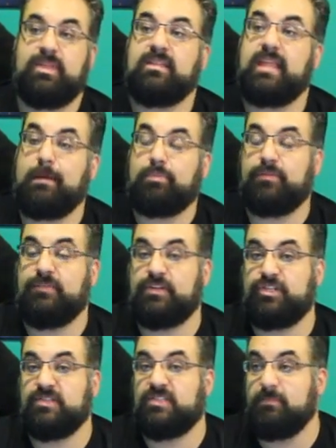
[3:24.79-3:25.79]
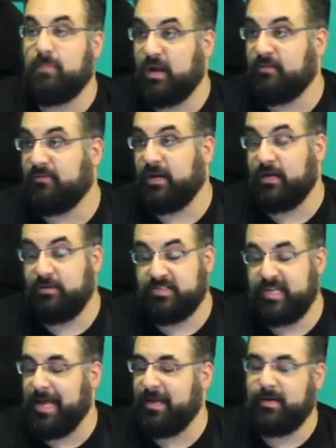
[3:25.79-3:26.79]
that proficiency modifier is
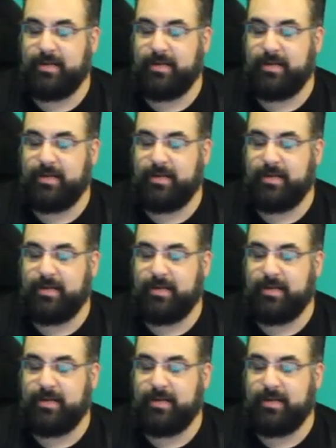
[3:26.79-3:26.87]
added.